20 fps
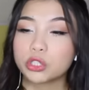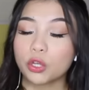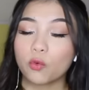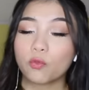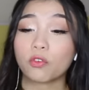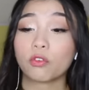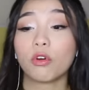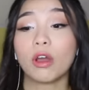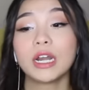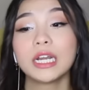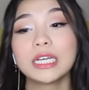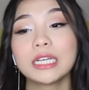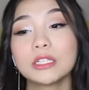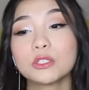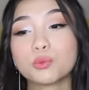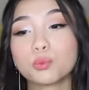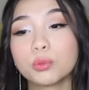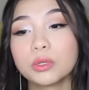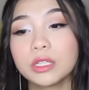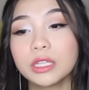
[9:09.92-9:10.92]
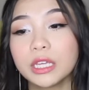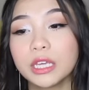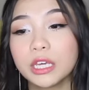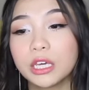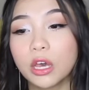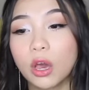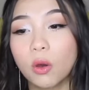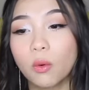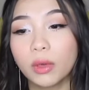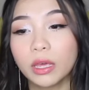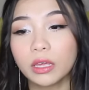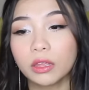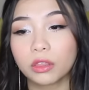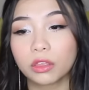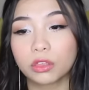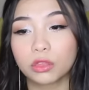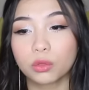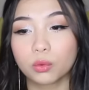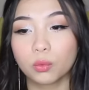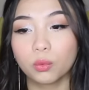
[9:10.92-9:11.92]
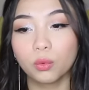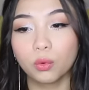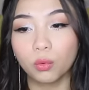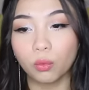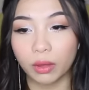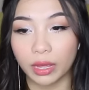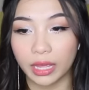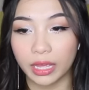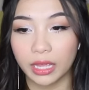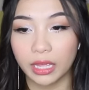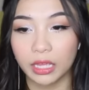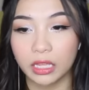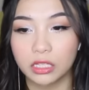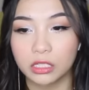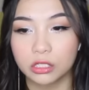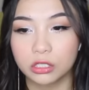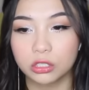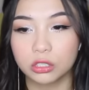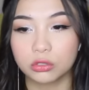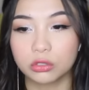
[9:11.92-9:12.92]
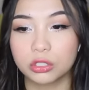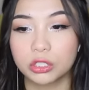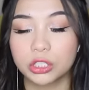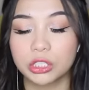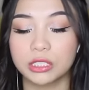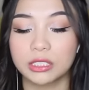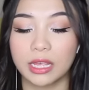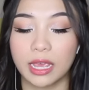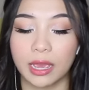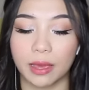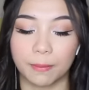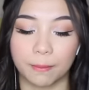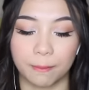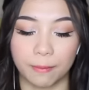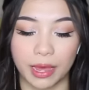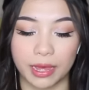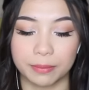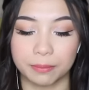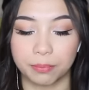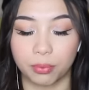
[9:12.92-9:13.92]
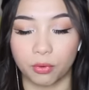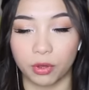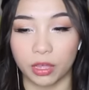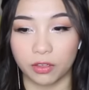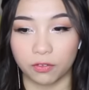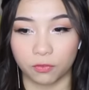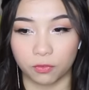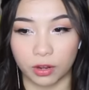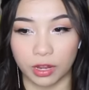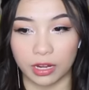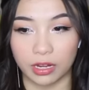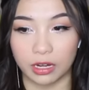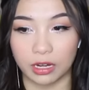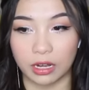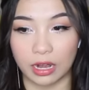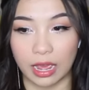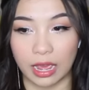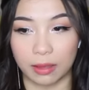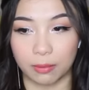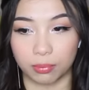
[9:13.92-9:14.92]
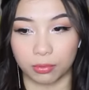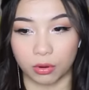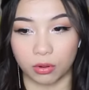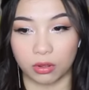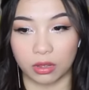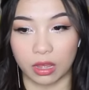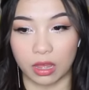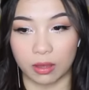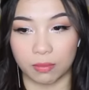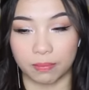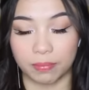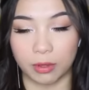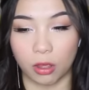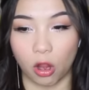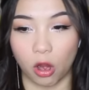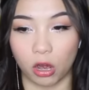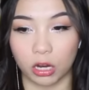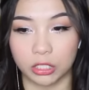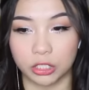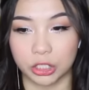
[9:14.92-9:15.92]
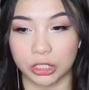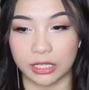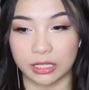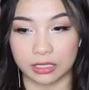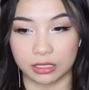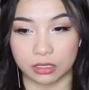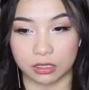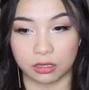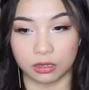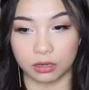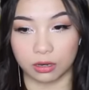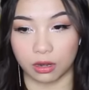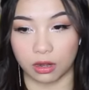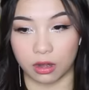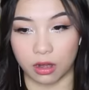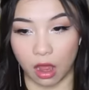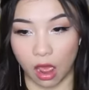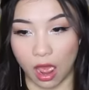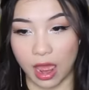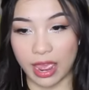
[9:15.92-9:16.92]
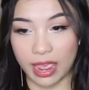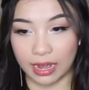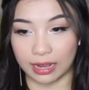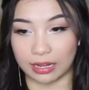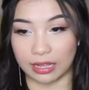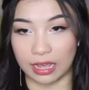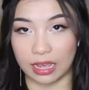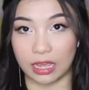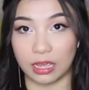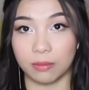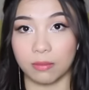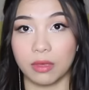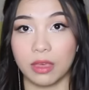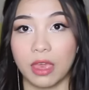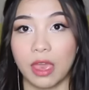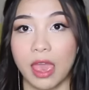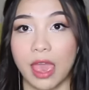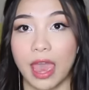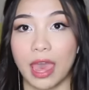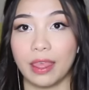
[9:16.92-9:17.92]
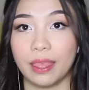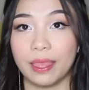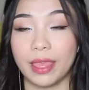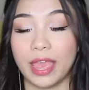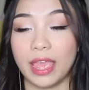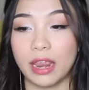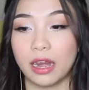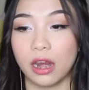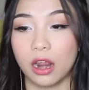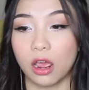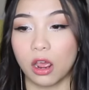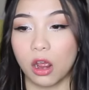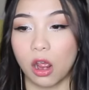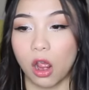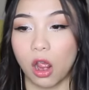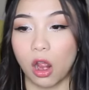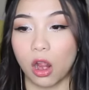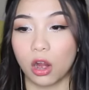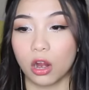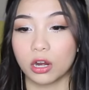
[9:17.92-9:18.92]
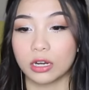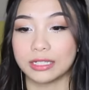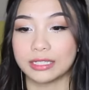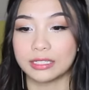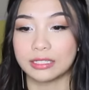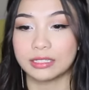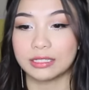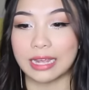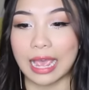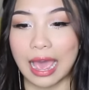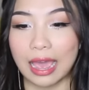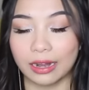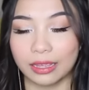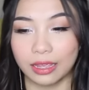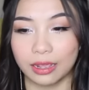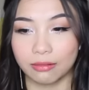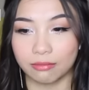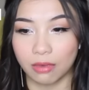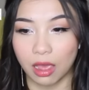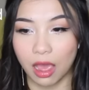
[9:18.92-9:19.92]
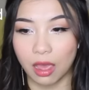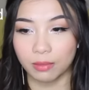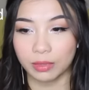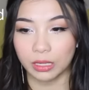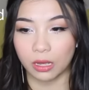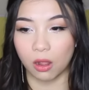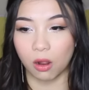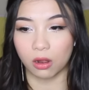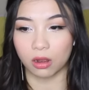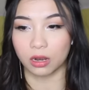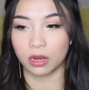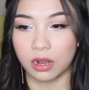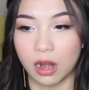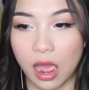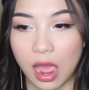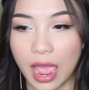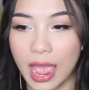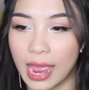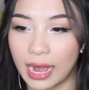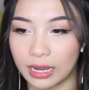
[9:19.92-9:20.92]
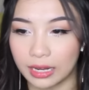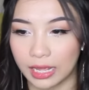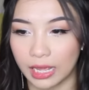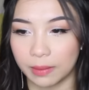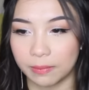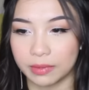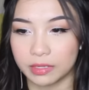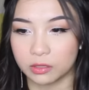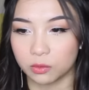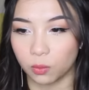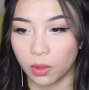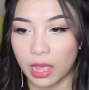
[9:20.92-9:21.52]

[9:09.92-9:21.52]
so veronica's really going through it so she's like my boyfriend and i broke up archie is not endgame and then her daddy and mommy are not endgame as